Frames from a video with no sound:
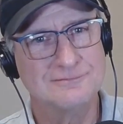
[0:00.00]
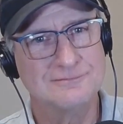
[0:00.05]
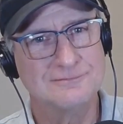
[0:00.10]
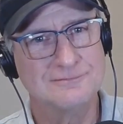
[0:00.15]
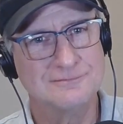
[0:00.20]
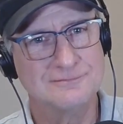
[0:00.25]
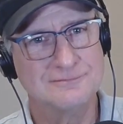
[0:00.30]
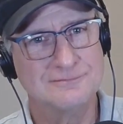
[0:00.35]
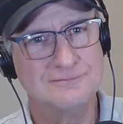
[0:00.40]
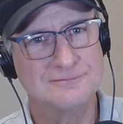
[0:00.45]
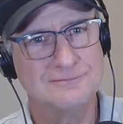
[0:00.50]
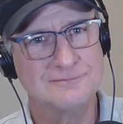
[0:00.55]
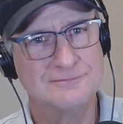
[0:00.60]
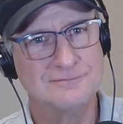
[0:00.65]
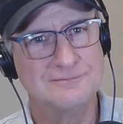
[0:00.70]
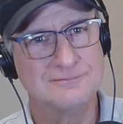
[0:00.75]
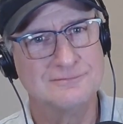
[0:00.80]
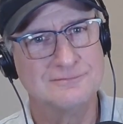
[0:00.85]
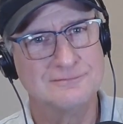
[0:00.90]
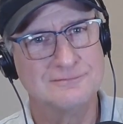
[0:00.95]

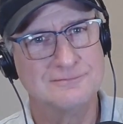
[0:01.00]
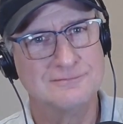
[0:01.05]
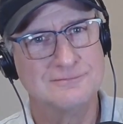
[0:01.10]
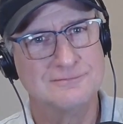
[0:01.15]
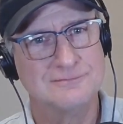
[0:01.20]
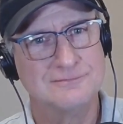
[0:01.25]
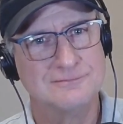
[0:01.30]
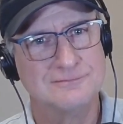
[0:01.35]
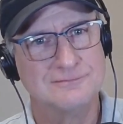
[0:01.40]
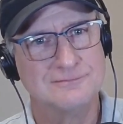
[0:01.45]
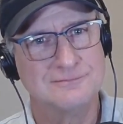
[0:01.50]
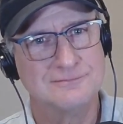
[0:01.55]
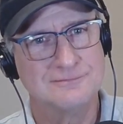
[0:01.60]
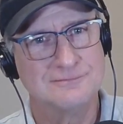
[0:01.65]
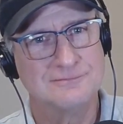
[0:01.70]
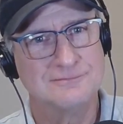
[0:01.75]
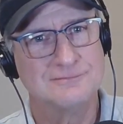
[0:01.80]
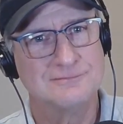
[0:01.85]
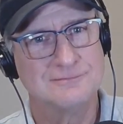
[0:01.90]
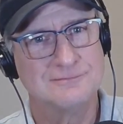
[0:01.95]

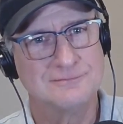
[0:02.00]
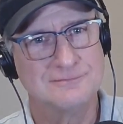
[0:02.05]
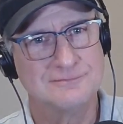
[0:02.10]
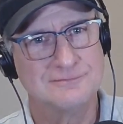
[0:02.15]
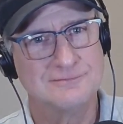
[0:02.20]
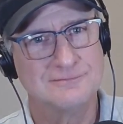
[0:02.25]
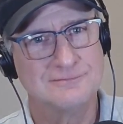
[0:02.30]
The person shown says nothing.